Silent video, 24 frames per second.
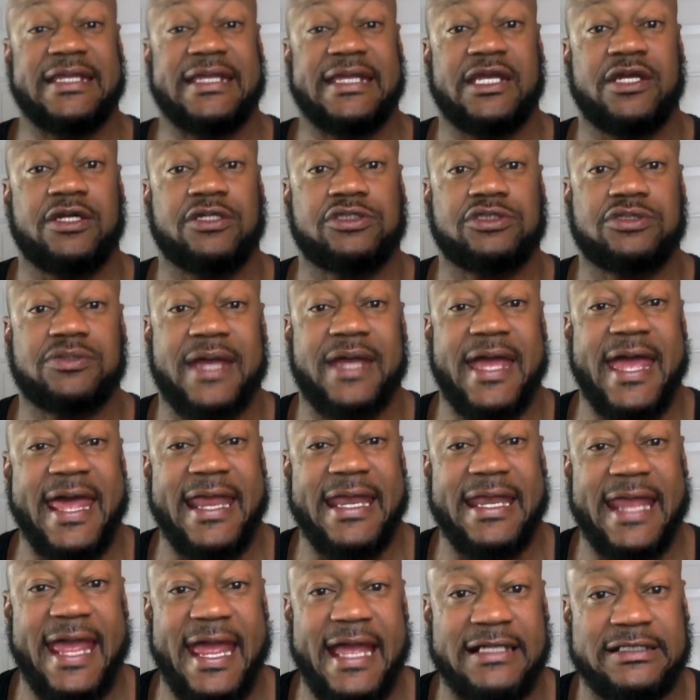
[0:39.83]
here to
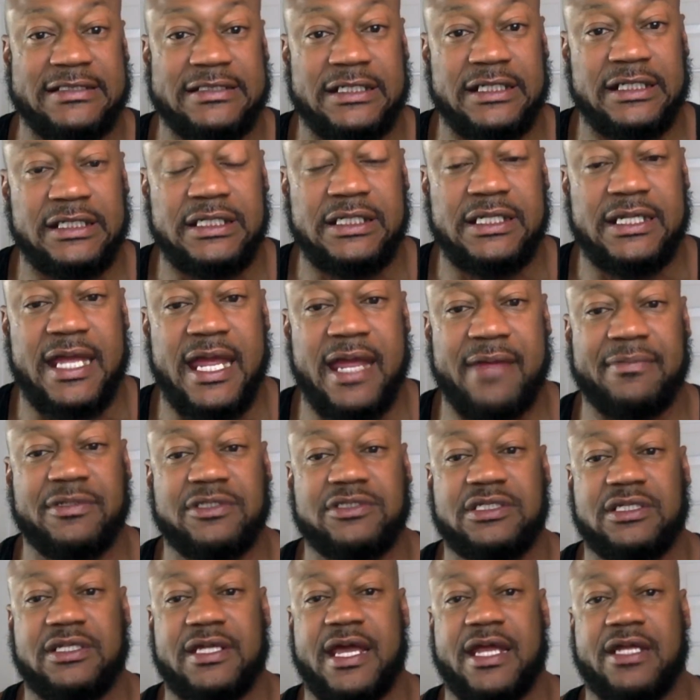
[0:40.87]
Atlanta. He came
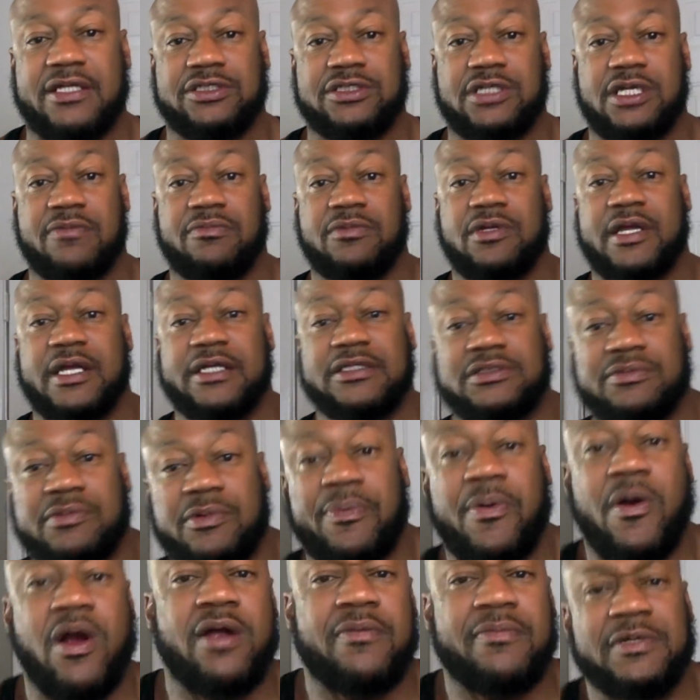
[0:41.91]
into Atlanta to come look at some
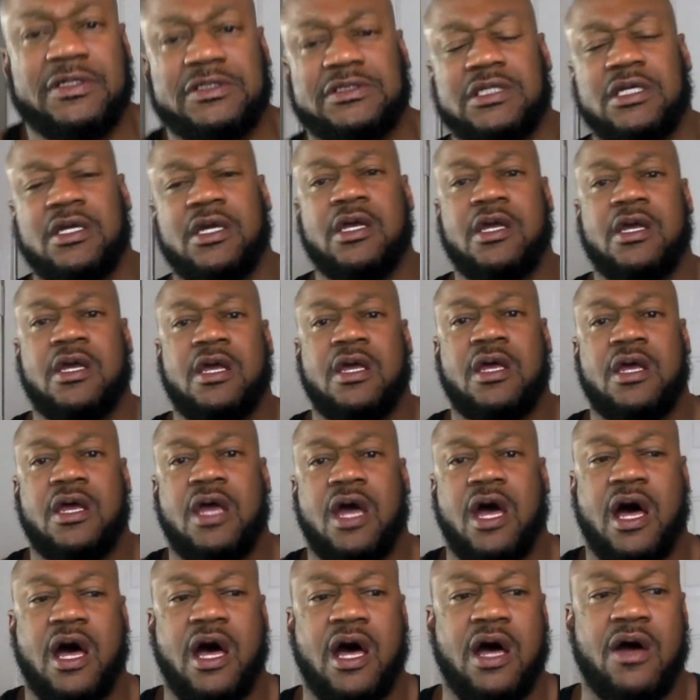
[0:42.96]
apartments.
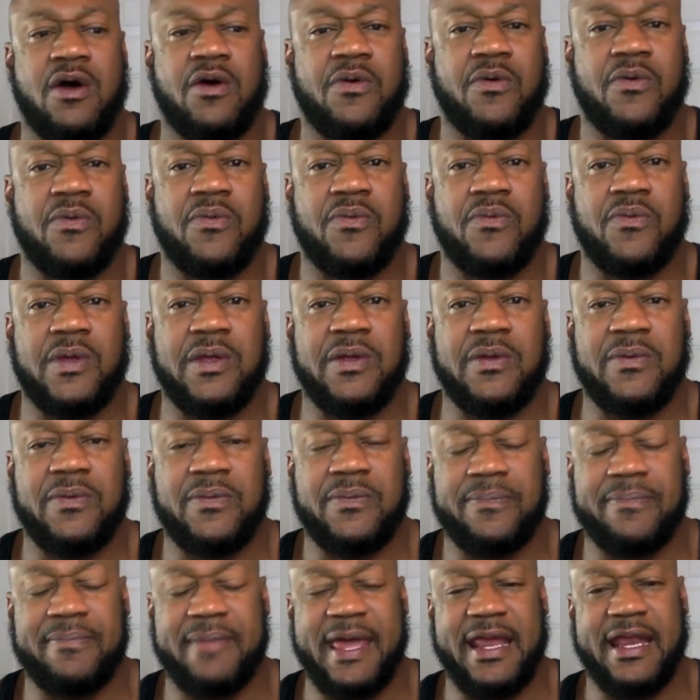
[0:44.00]
We
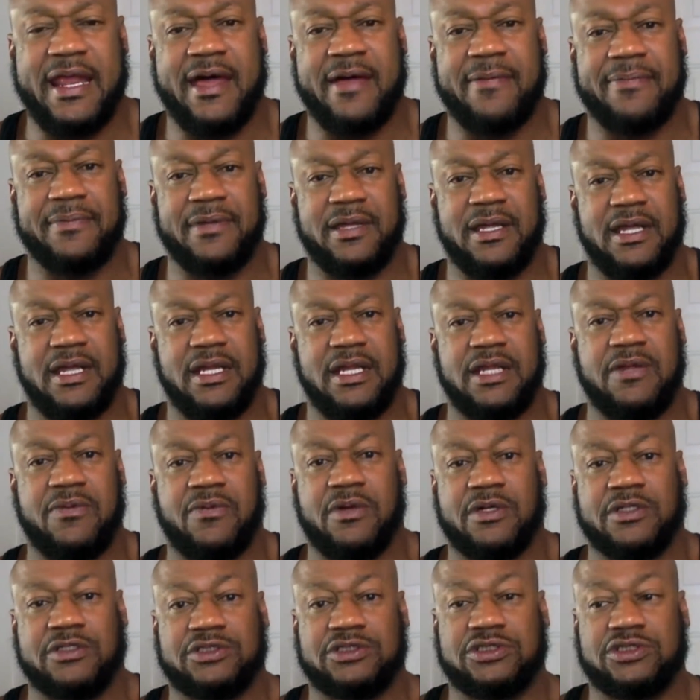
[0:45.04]
met up, and he
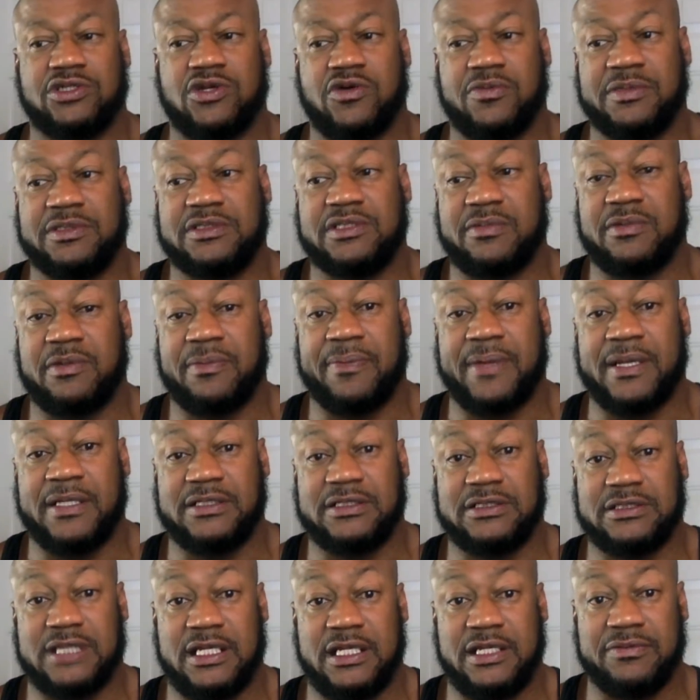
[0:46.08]
wanted to show me some of the
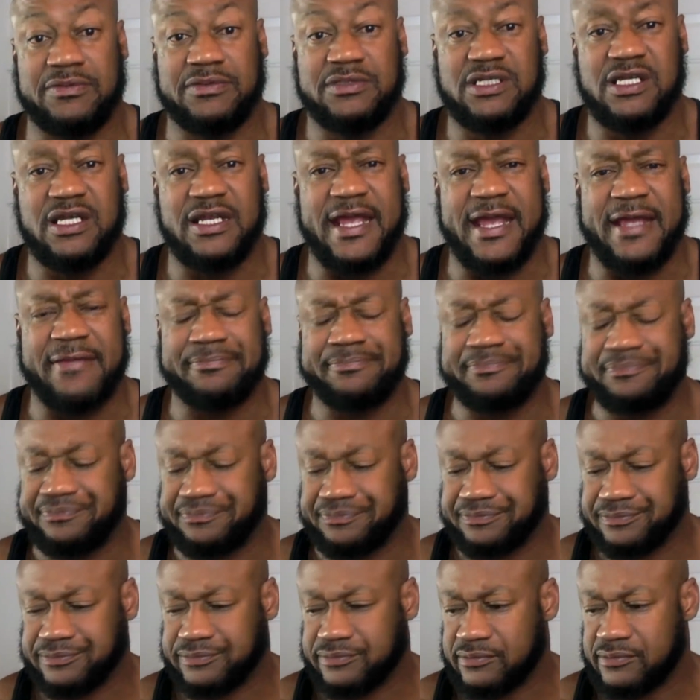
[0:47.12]
places that he was looking at.
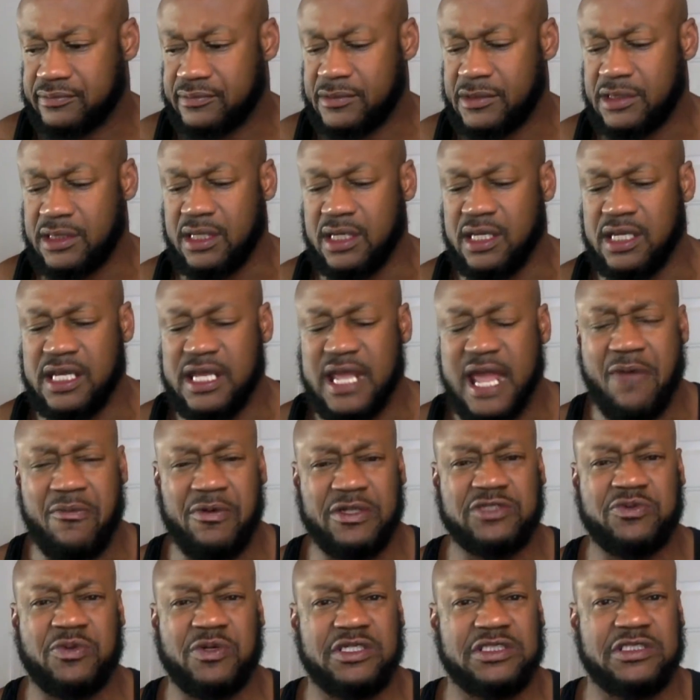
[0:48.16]
He had
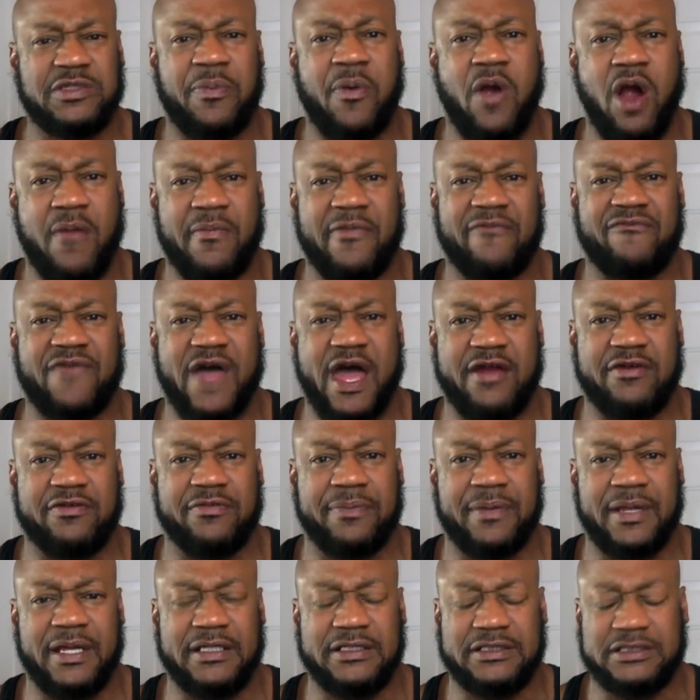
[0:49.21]
went to one of these apartment finder
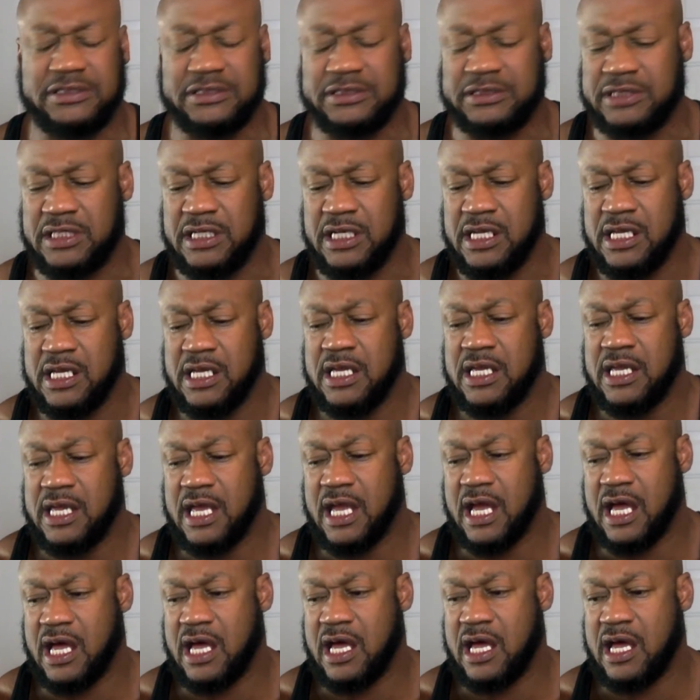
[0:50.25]
places,
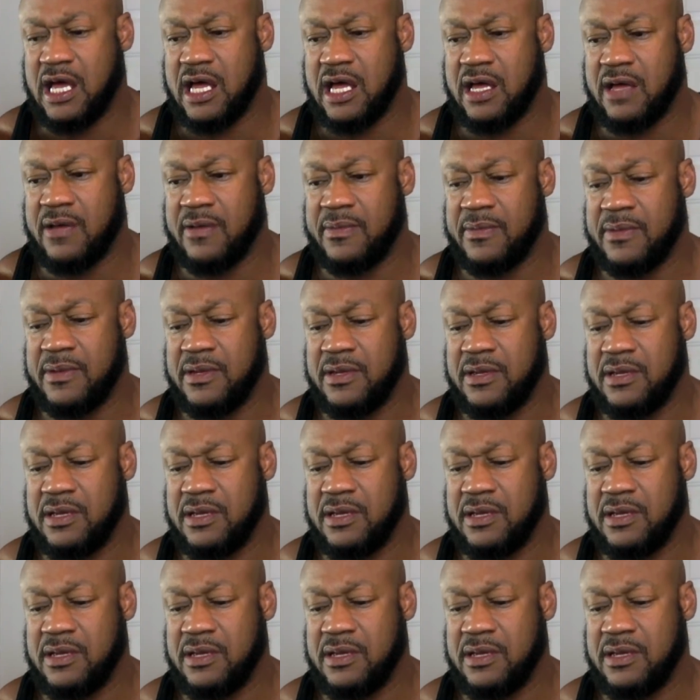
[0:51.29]
and